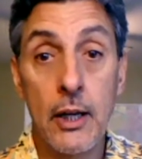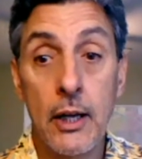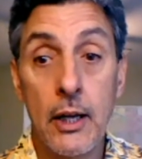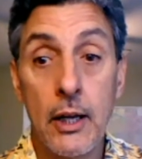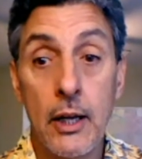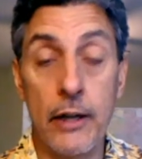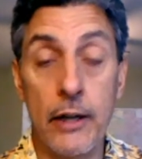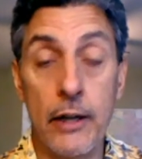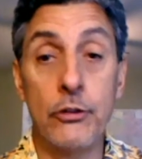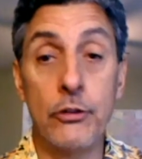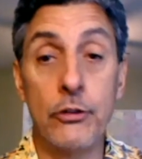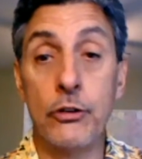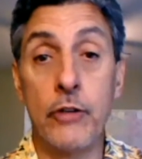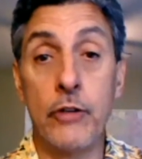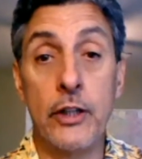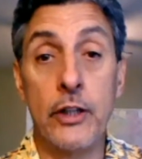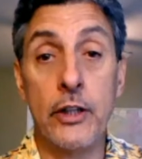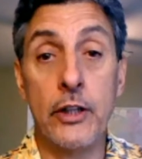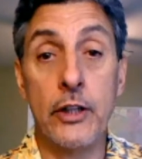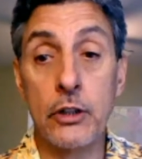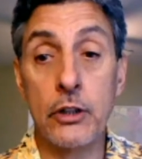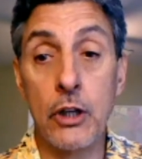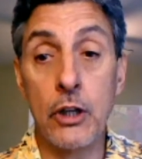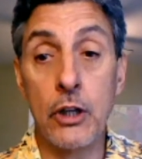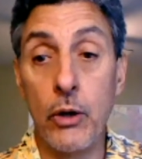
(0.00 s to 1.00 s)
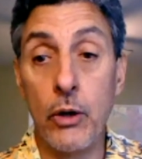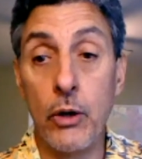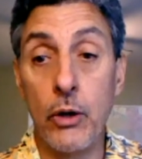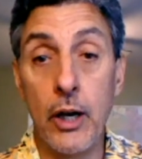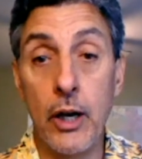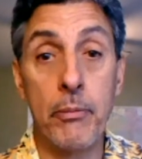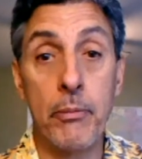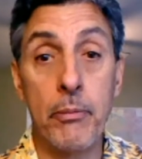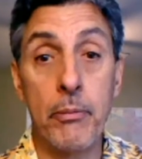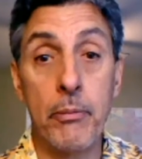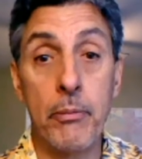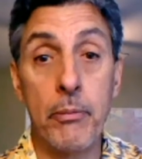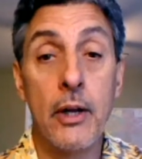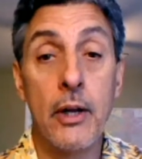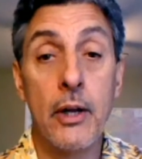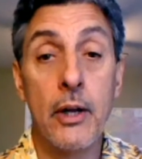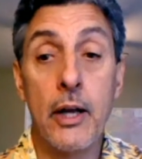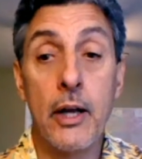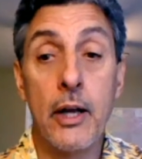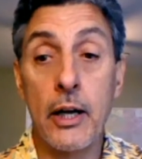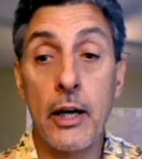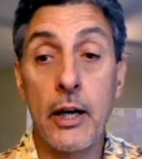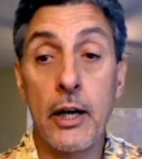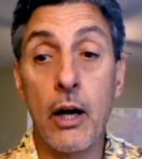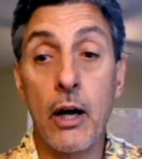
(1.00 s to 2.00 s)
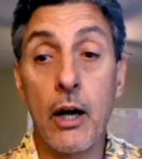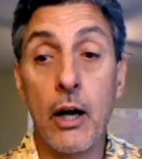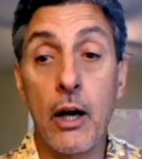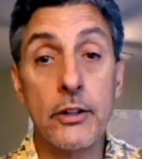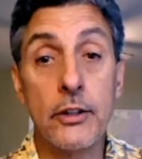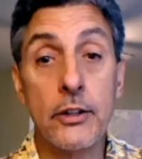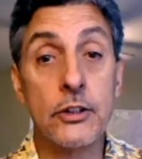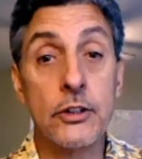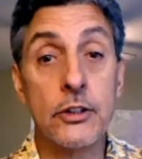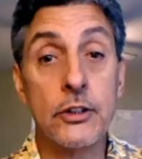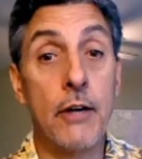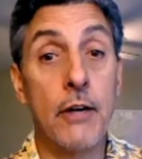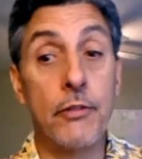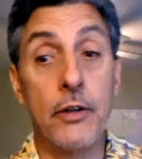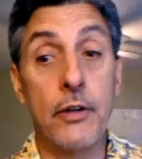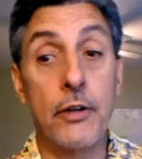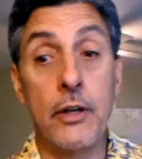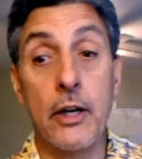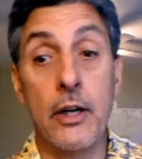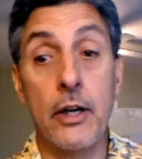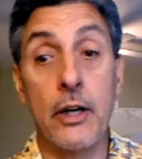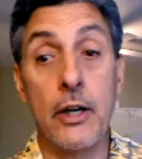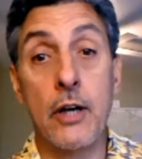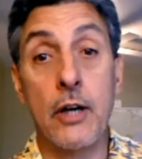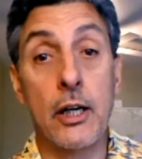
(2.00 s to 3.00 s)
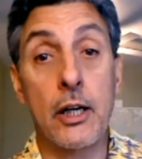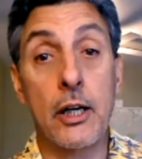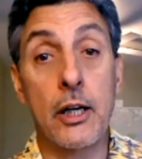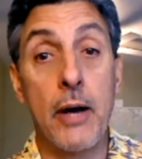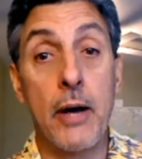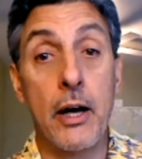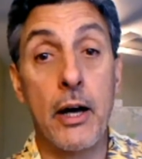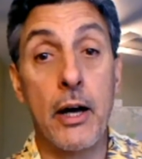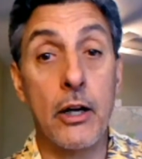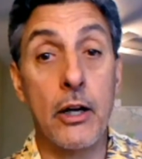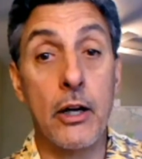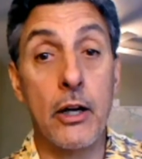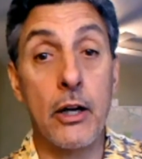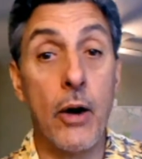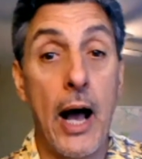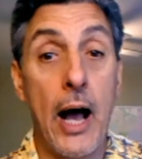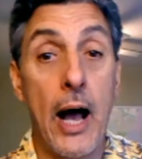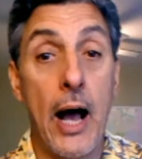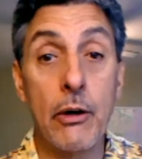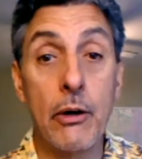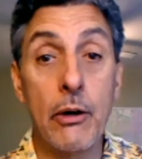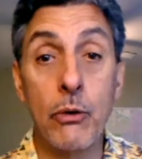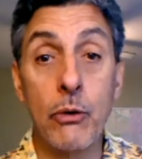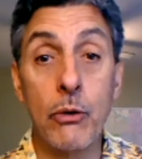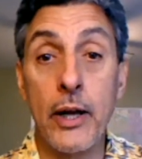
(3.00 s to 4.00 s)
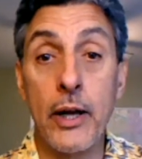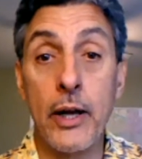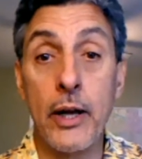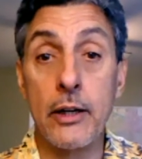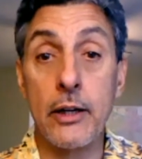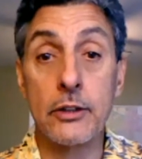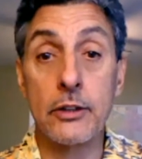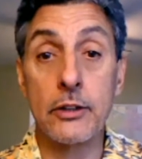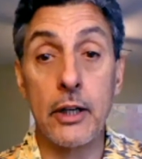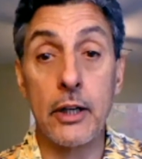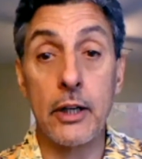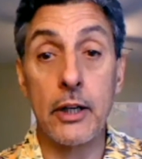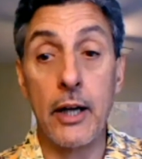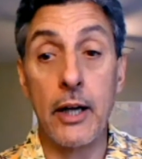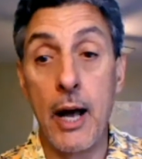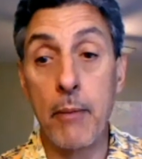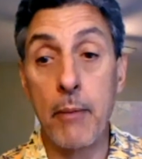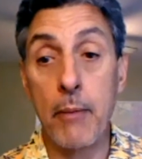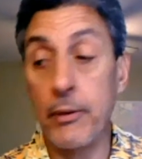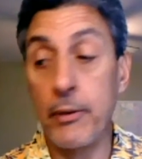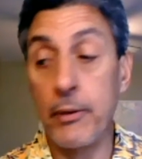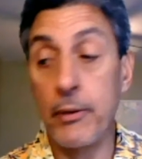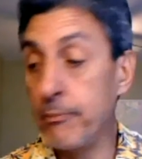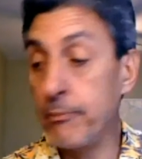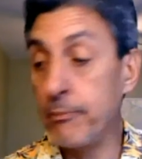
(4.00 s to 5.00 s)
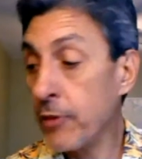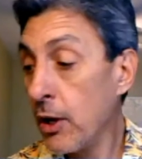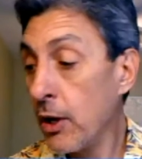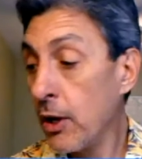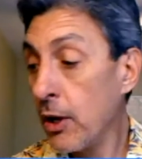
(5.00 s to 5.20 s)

and interest rates are going up and all of this stuff, and they're talking about how and when it's going to happen.